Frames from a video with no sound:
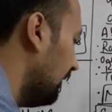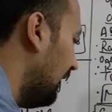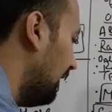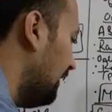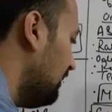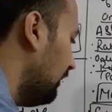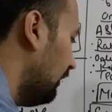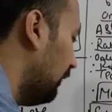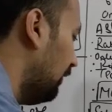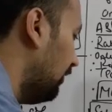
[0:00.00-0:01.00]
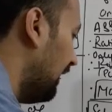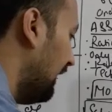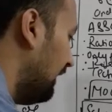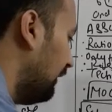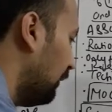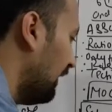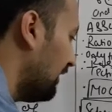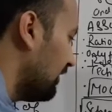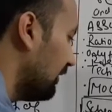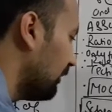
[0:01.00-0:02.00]
That is good Y and good
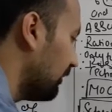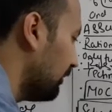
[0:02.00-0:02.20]
X.